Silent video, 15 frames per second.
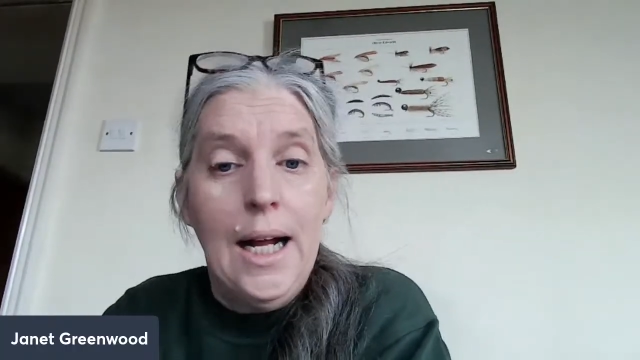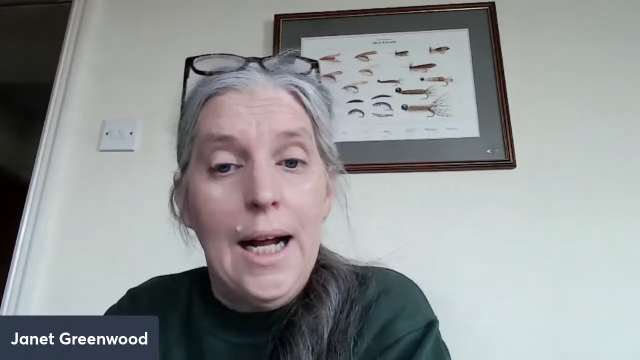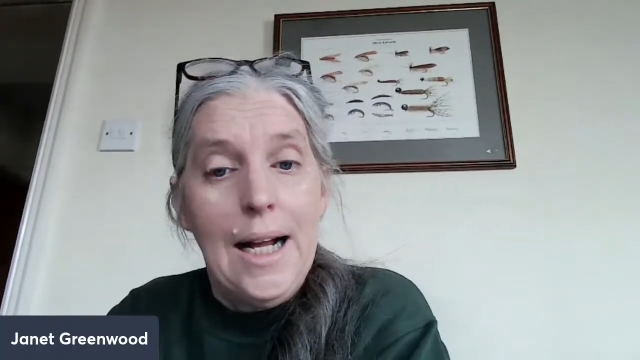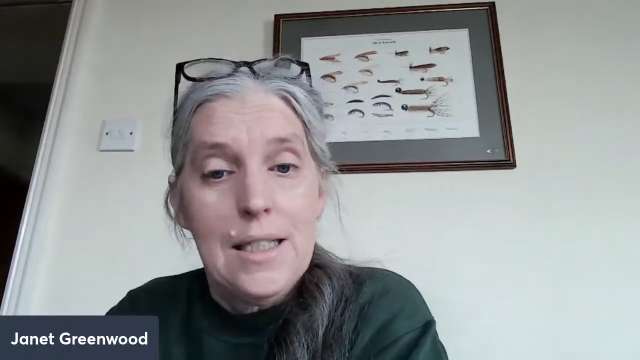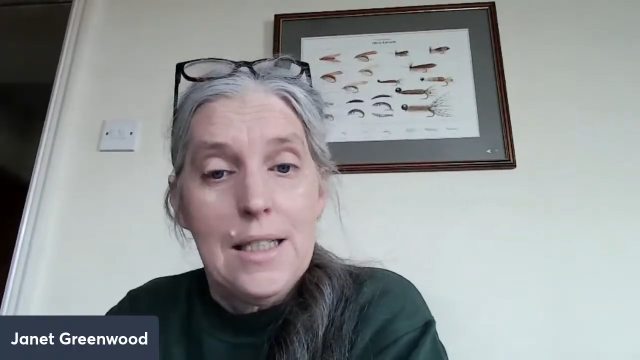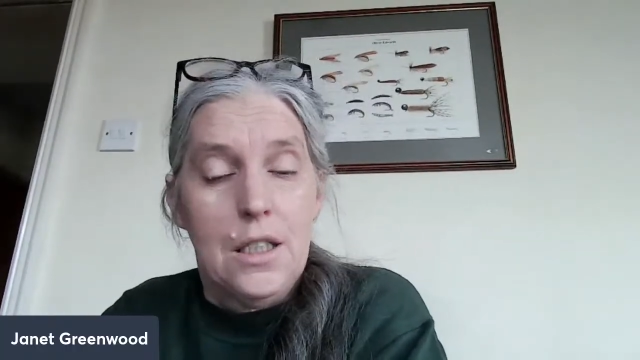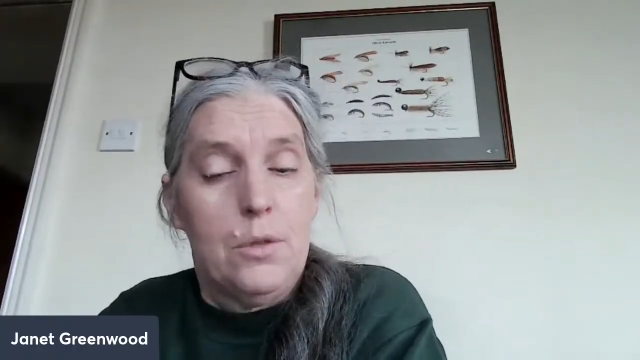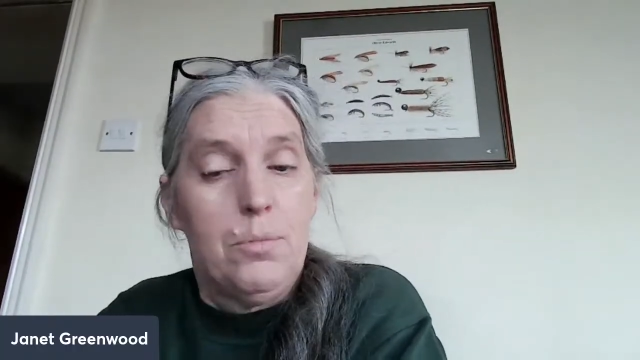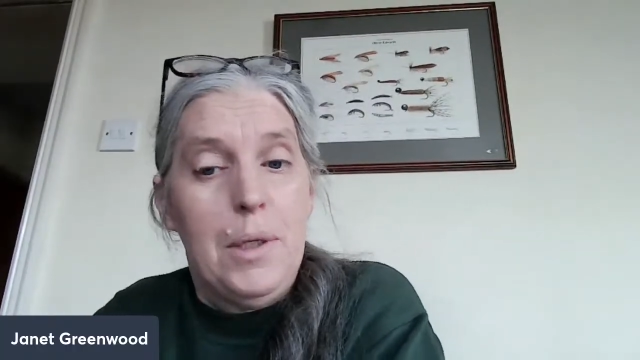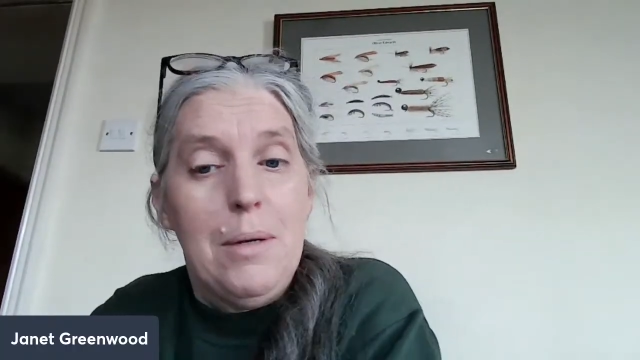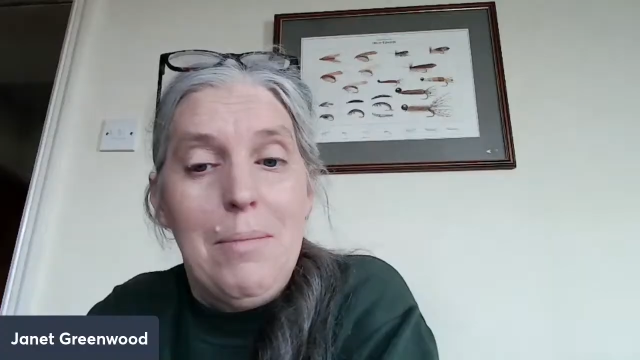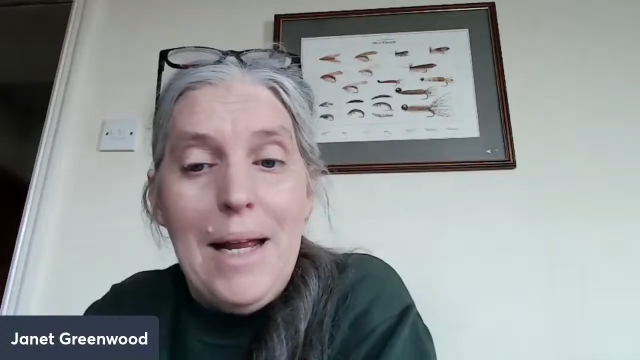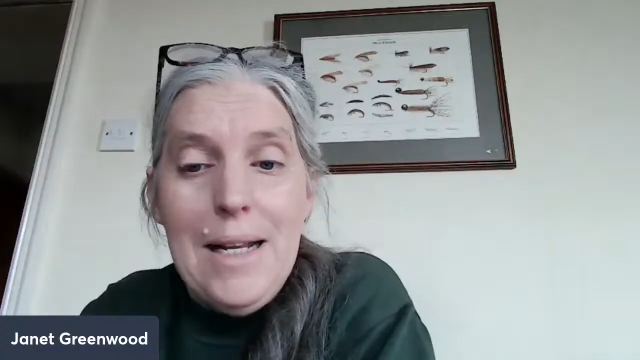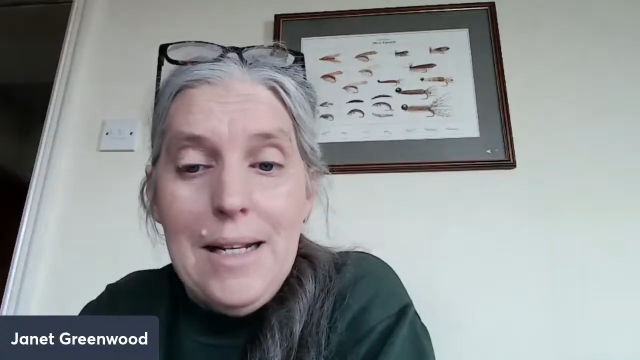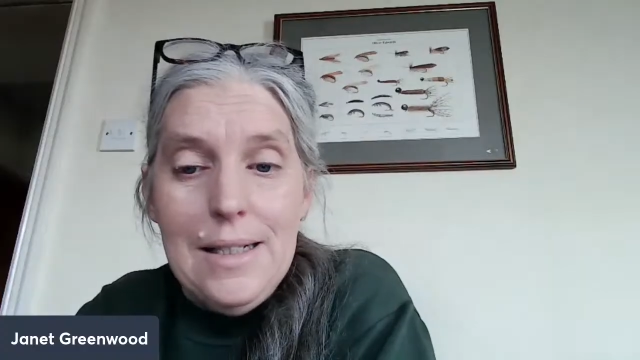has just been
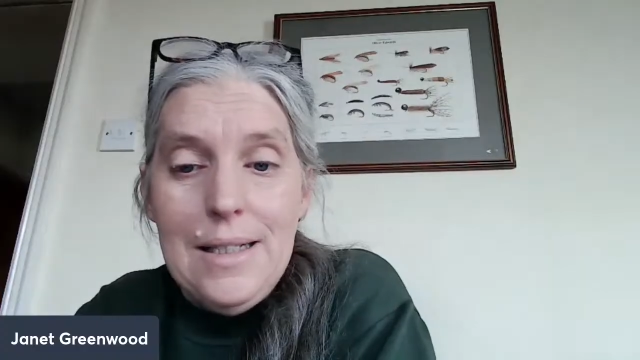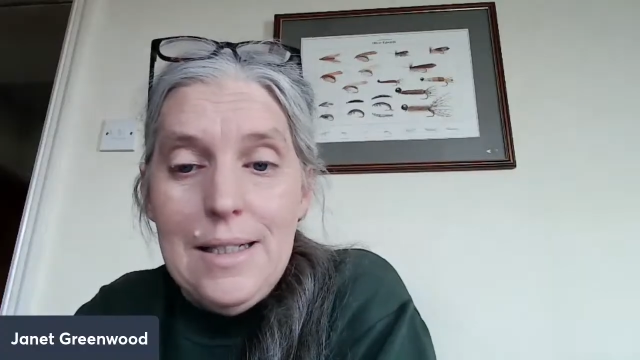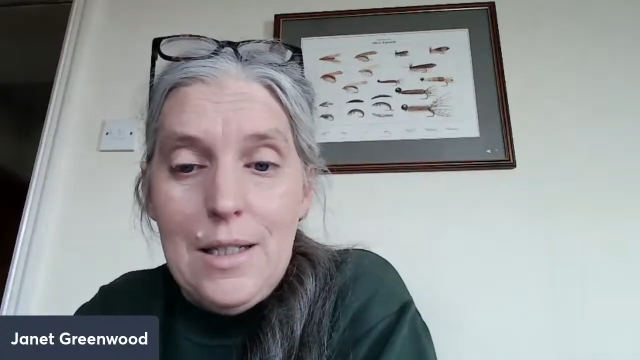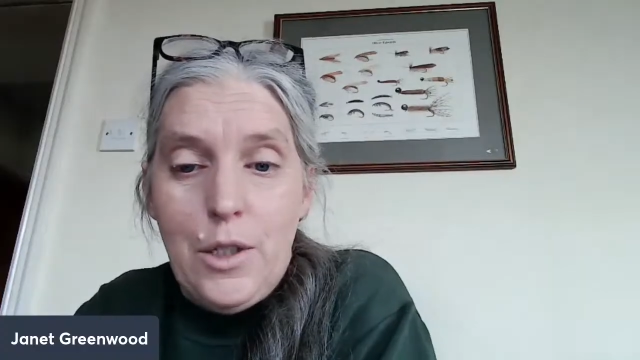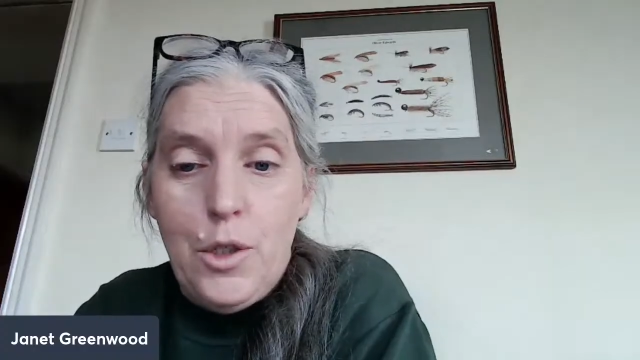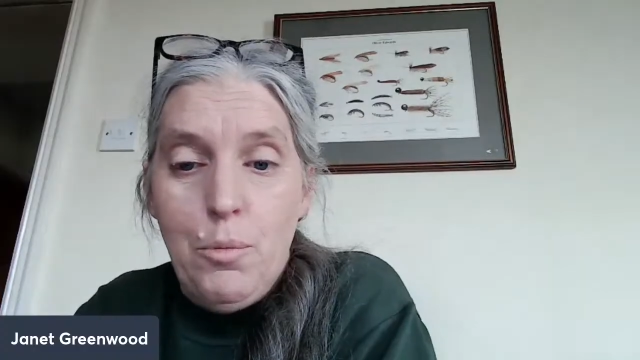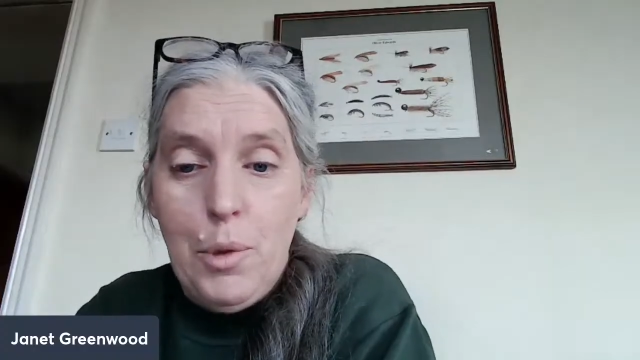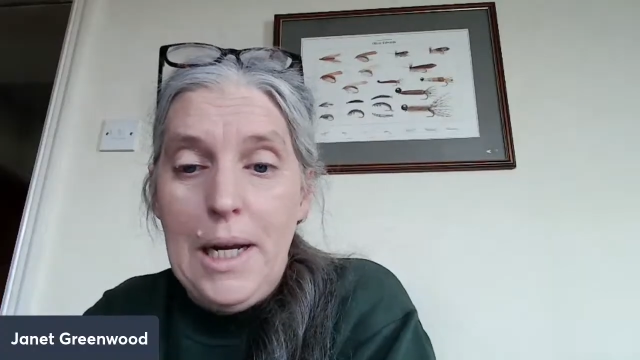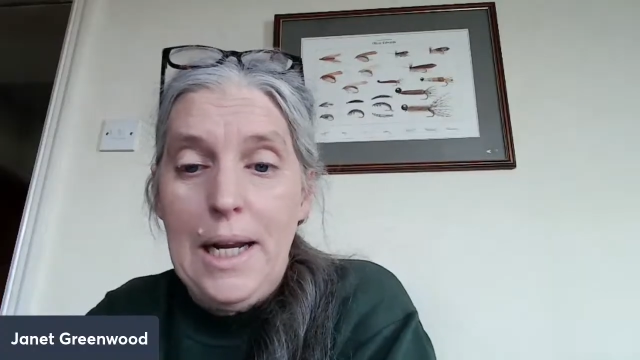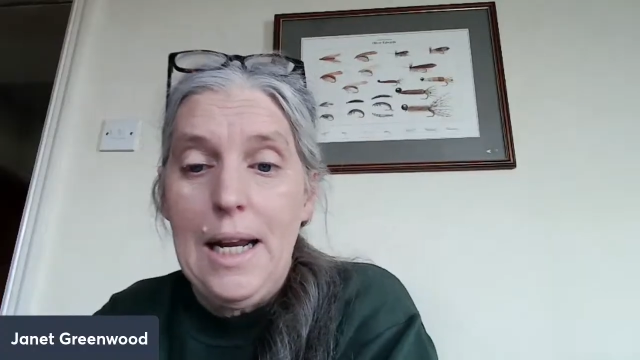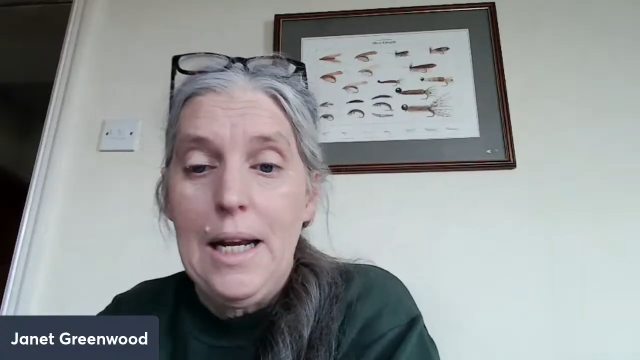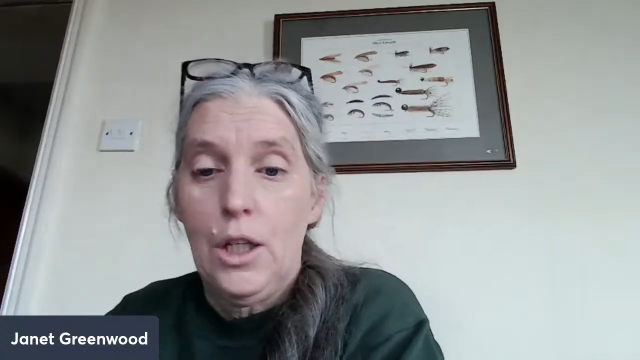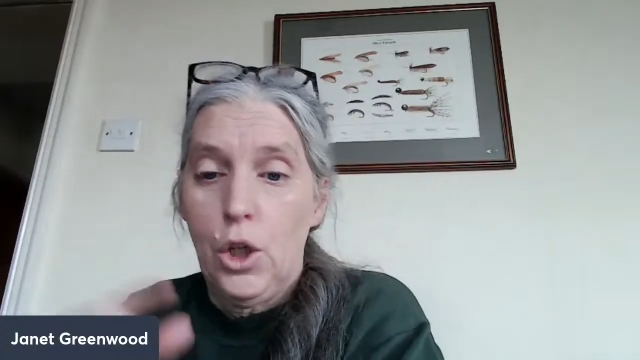amended to bring in